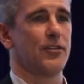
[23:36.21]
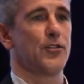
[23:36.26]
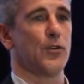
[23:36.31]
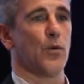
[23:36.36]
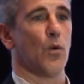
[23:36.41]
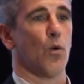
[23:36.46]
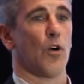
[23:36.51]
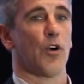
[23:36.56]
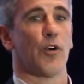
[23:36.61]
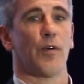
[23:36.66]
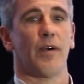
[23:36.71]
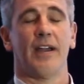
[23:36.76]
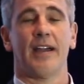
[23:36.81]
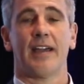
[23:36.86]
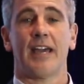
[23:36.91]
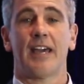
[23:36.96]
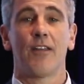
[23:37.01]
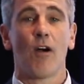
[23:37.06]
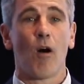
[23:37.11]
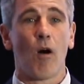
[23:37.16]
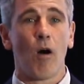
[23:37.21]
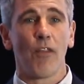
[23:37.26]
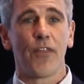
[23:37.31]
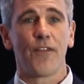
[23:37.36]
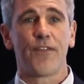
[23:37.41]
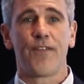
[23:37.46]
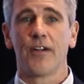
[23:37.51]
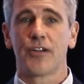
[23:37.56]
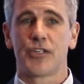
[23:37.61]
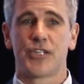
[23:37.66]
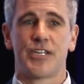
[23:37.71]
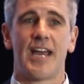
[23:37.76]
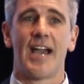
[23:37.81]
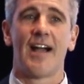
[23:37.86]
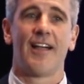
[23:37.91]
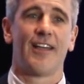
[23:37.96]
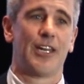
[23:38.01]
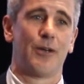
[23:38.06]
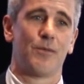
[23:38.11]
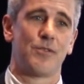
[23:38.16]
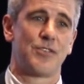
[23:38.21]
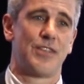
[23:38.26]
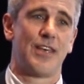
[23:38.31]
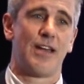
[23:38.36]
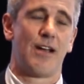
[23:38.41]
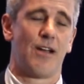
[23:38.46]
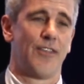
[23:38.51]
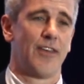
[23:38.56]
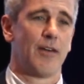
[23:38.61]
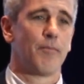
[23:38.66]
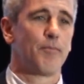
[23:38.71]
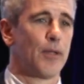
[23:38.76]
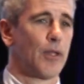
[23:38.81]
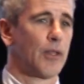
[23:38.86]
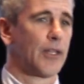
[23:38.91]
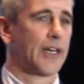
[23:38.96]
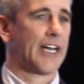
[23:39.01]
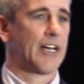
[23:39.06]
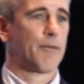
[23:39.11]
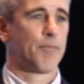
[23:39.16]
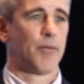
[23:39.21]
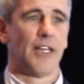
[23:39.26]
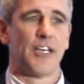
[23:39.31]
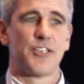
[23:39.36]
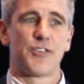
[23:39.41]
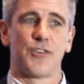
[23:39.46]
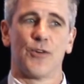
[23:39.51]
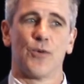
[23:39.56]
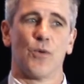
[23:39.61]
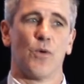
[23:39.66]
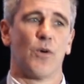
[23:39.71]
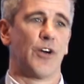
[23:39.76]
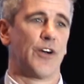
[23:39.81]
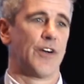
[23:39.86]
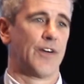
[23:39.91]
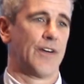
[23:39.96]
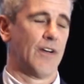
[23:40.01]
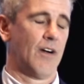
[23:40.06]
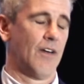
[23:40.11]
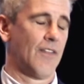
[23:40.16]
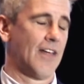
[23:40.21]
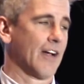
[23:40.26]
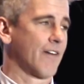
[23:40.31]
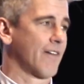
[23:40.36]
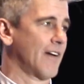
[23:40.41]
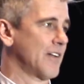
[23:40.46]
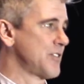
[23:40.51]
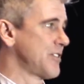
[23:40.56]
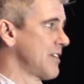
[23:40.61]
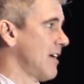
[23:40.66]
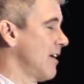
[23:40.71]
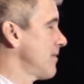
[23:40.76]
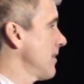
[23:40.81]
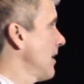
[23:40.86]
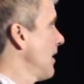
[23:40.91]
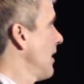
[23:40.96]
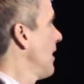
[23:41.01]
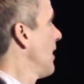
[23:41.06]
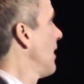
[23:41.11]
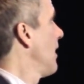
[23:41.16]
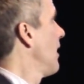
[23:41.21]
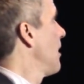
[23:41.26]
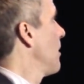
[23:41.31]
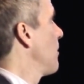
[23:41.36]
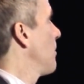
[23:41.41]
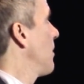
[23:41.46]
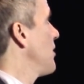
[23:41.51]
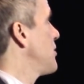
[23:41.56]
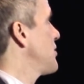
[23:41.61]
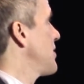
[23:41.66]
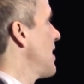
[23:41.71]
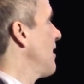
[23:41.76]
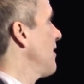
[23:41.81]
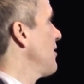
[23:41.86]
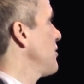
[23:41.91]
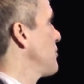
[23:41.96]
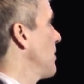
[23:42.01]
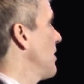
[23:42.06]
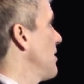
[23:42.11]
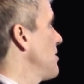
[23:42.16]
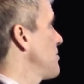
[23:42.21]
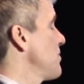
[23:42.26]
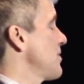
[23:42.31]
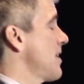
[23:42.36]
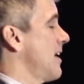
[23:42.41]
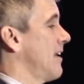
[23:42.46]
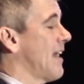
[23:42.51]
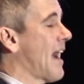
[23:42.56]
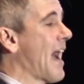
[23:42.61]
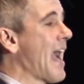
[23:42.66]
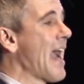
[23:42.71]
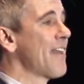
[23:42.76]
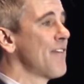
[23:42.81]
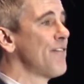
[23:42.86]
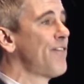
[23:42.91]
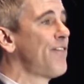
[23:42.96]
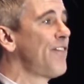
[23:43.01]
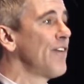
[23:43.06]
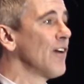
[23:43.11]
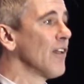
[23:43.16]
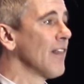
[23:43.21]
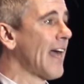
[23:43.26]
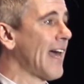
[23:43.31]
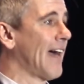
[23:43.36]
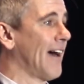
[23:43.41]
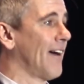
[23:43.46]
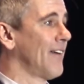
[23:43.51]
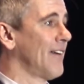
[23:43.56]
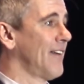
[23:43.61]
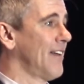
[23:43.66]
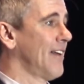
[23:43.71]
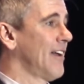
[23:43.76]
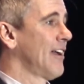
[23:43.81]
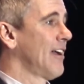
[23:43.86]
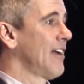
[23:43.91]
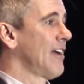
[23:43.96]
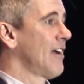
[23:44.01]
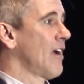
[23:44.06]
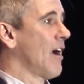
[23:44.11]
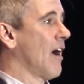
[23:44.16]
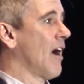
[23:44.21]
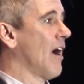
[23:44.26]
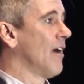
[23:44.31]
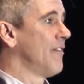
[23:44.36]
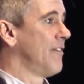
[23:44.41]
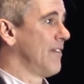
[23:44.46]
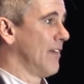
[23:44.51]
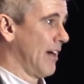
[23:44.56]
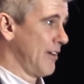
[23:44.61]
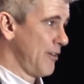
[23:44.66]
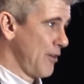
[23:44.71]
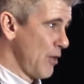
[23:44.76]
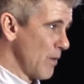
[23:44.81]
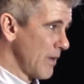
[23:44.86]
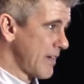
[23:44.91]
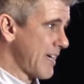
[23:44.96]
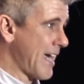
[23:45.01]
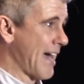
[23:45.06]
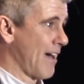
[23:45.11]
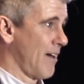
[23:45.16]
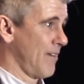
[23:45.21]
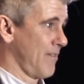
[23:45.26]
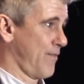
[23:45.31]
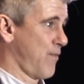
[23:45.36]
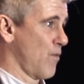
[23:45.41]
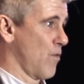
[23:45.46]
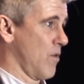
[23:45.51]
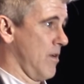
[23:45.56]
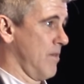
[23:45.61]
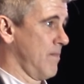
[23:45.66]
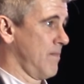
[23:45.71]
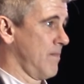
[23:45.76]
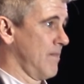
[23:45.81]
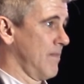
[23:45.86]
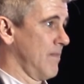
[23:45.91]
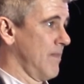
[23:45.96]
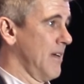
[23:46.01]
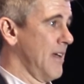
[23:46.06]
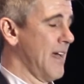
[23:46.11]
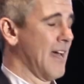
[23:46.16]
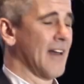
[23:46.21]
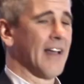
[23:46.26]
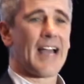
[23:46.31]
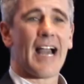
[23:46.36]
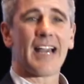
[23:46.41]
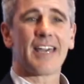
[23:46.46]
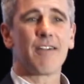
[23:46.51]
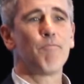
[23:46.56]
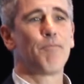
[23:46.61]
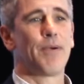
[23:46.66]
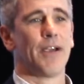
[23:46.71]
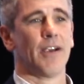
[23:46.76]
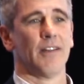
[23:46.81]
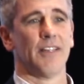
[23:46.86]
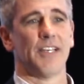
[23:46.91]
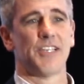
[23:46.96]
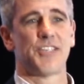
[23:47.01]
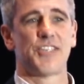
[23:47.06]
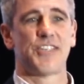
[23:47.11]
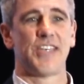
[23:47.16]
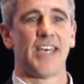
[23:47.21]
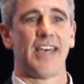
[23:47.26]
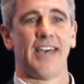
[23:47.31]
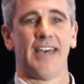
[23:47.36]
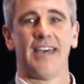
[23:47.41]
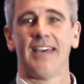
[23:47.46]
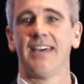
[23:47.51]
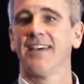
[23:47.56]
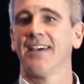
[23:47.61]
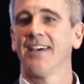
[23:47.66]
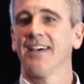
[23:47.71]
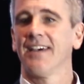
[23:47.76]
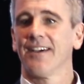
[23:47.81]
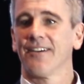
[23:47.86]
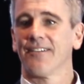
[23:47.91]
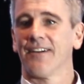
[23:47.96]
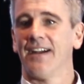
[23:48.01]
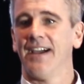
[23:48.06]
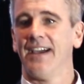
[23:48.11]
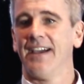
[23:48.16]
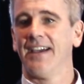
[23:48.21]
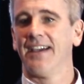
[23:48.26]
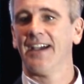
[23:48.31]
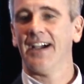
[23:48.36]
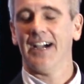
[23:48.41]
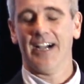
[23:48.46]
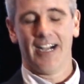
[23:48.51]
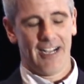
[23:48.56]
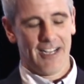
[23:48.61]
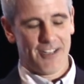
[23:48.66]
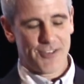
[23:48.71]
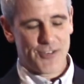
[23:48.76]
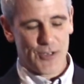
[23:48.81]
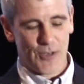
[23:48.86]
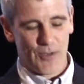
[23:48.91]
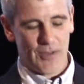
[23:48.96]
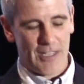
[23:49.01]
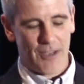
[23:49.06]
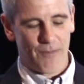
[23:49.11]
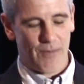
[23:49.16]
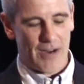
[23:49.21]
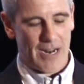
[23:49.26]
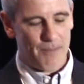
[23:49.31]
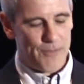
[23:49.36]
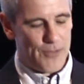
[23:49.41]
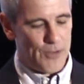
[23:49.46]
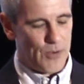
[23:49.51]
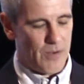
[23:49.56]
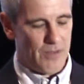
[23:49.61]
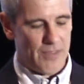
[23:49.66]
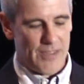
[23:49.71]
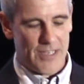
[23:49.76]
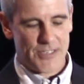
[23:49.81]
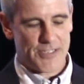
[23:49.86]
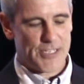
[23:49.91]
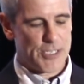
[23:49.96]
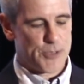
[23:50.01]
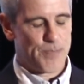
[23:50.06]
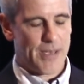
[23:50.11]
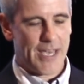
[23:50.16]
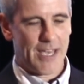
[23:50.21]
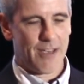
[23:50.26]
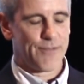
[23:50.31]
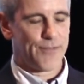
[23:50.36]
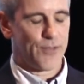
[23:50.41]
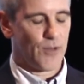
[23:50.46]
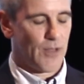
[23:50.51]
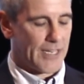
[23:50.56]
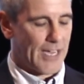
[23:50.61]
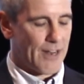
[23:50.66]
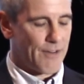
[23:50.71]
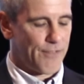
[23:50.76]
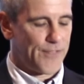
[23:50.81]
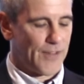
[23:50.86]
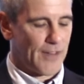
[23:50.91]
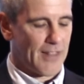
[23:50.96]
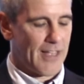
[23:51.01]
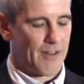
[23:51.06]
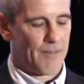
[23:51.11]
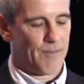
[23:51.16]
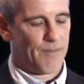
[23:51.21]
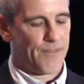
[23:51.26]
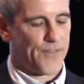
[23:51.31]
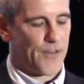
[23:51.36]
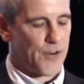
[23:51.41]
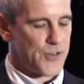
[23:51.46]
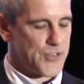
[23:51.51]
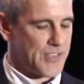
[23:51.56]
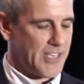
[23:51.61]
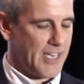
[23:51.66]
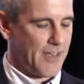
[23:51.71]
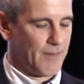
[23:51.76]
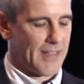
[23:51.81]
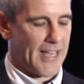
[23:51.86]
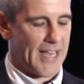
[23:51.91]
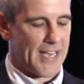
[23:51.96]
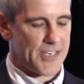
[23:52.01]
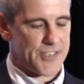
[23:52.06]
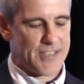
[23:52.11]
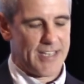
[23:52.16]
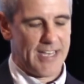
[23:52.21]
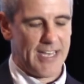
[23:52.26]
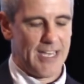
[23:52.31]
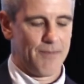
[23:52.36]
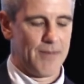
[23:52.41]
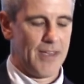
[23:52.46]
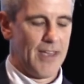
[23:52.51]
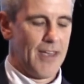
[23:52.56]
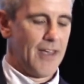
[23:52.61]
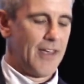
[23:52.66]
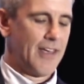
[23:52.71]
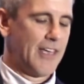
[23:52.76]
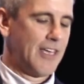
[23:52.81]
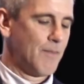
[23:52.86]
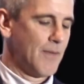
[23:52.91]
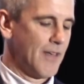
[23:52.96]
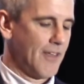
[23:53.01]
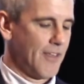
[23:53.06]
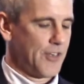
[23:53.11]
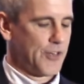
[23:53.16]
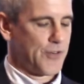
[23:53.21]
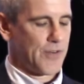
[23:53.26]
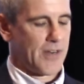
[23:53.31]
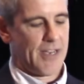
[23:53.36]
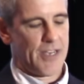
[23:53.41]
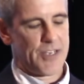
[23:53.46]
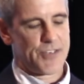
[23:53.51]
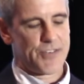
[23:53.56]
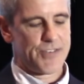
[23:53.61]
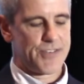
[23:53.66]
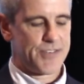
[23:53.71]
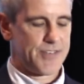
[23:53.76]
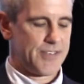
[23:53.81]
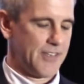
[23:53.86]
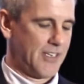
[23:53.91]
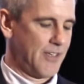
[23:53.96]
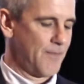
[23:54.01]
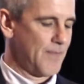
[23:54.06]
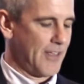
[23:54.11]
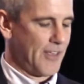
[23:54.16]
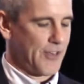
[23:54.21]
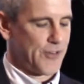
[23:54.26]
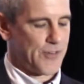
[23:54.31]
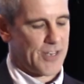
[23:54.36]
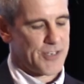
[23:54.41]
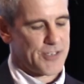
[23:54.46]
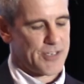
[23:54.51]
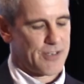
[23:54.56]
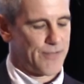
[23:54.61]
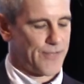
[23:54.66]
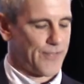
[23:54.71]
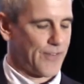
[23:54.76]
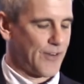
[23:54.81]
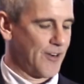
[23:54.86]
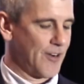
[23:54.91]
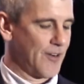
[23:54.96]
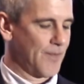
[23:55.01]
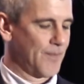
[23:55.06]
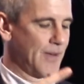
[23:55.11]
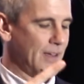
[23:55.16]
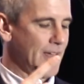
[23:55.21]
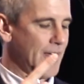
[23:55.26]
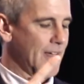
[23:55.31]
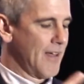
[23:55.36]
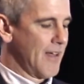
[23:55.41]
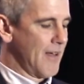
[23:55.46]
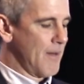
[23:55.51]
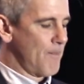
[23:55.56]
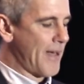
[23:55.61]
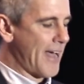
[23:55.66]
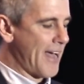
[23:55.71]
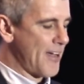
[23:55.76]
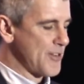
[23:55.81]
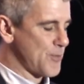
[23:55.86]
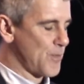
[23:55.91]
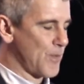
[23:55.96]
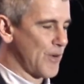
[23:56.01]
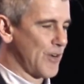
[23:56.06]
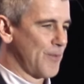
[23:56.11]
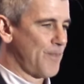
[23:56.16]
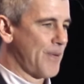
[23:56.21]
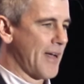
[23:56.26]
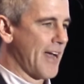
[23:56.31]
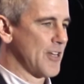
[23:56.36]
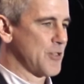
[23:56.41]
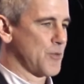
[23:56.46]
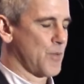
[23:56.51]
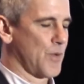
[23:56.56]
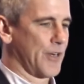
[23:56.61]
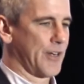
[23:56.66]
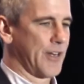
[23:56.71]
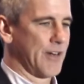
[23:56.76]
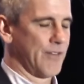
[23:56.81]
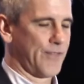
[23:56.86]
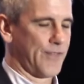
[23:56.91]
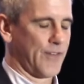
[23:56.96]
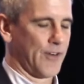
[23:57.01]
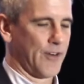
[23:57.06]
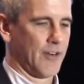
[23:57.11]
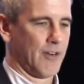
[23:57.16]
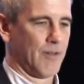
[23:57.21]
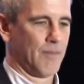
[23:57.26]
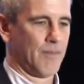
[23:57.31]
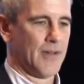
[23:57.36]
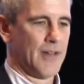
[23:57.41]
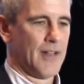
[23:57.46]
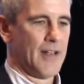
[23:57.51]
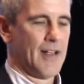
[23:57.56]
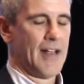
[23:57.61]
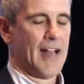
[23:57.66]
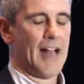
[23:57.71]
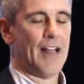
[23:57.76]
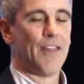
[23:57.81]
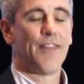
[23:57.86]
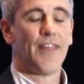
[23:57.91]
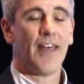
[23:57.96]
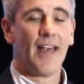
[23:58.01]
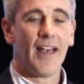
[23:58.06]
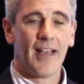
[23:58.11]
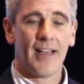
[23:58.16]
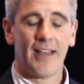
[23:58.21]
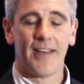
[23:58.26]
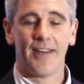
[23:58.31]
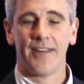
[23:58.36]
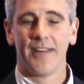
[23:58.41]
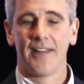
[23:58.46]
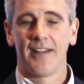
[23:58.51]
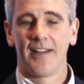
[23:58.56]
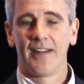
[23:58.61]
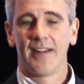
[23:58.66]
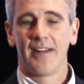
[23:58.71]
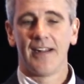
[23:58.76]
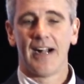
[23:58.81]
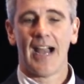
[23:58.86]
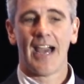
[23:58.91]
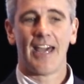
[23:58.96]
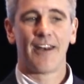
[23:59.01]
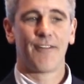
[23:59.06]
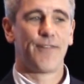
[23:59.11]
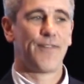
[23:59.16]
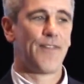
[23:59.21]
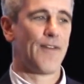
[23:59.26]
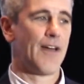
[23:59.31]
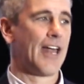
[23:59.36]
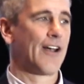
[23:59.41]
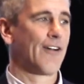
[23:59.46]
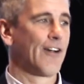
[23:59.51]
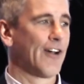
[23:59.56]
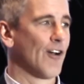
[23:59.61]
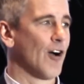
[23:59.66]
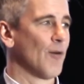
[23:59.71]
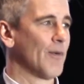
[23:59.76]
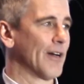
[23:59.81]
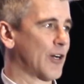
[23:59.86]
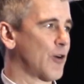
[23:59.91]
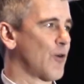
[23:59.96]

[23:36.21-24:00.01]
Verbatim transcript: to do ordering, and the, all the functionality was there, the ability to place an order and all that great stuff. But the challenge was, was that I had to fill out a, a new account form, and like I can barely see, right? Uh, so like when I'm doing this, it's painful. I got to fill out first name, last name, email address, email address confirm, password, password confirm, and then I had to enter in all my